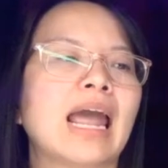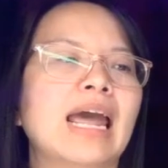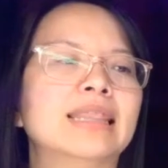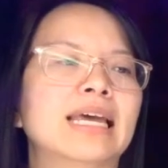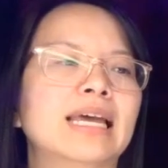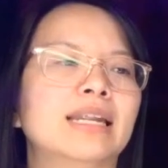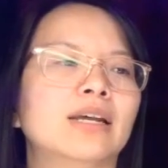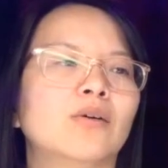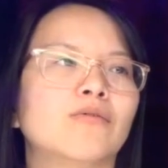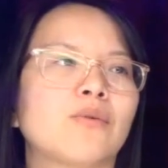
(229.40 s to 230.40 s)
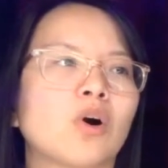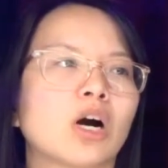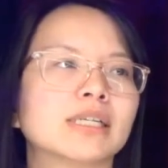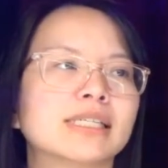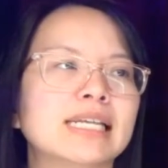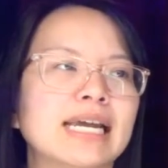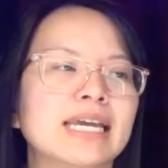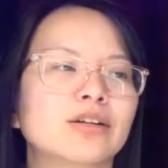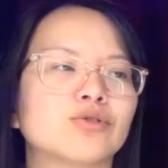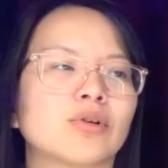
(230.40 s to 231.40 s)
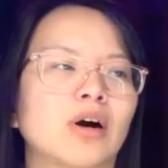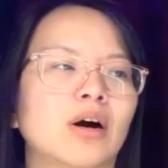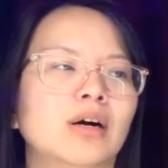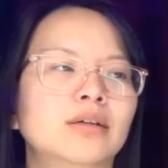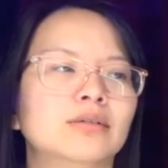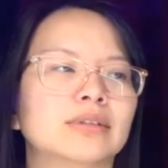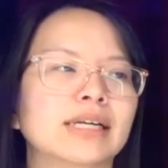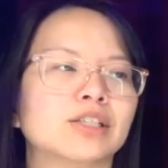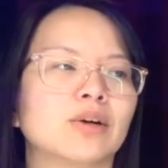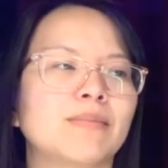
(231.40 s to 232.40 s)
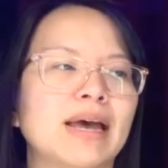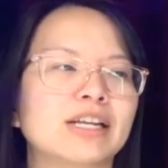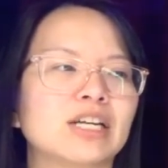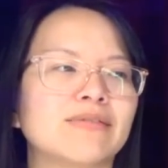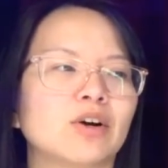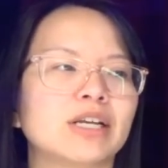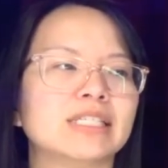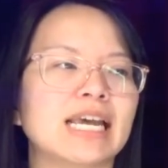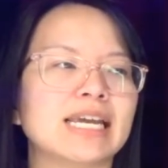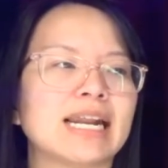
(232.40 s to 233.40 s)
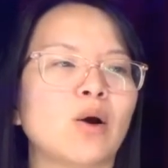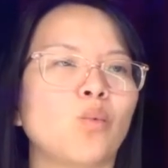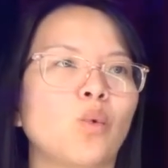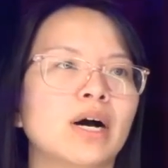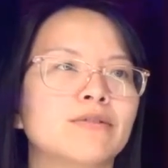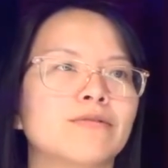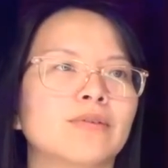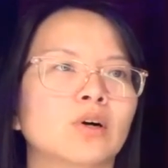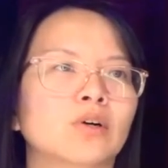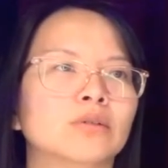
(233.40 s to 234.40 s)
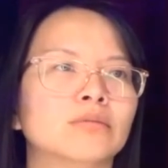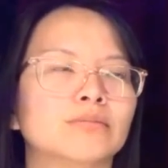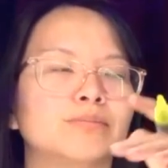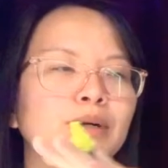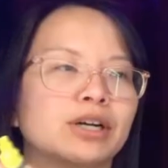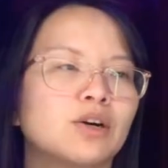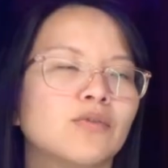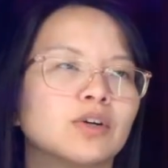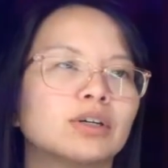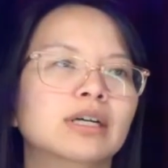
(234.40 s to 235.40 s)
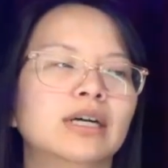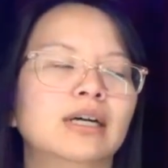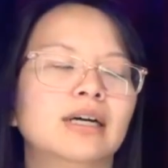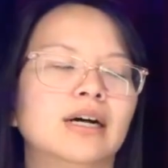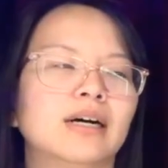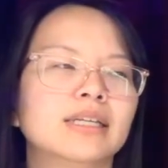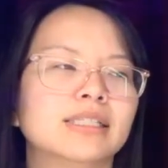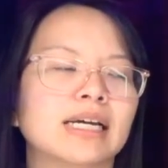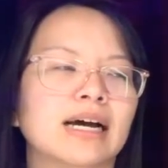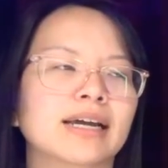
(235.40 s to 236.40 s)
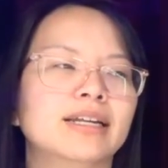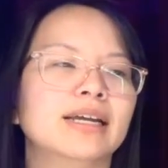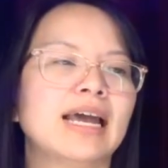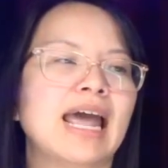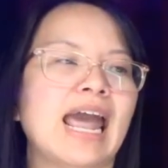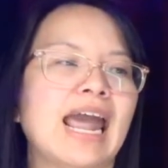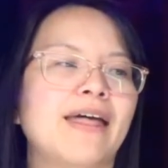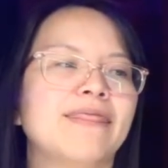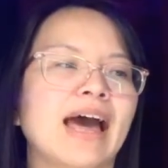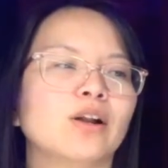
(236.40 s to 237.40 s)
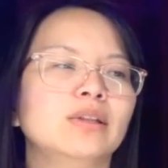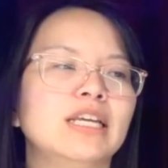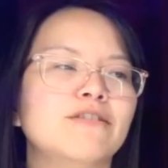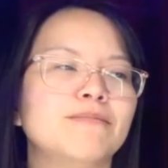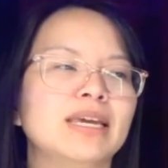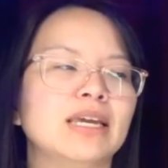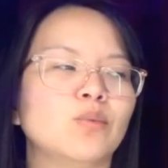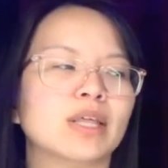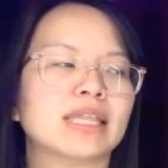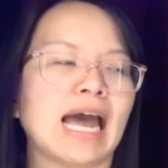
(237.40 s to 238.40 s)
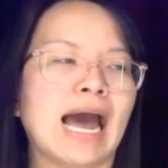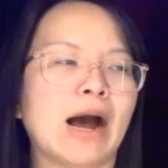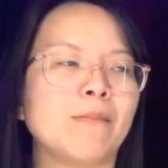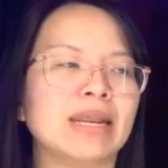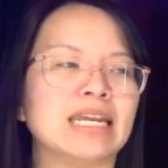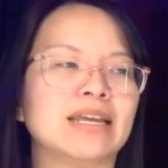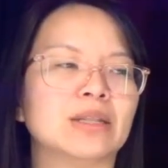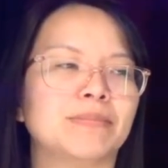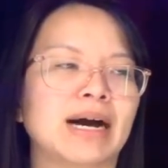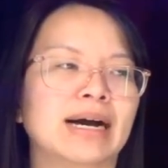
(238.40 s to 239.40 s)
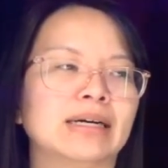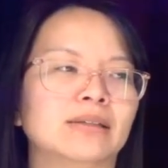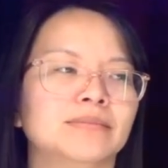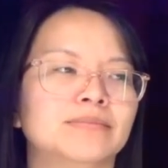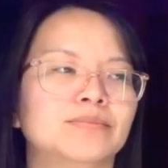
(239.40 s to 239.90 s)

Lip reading: And then for our second draw, right, so imagine I've already taken out one phone, put it over on the side, and that'll leave me with how many in the pile,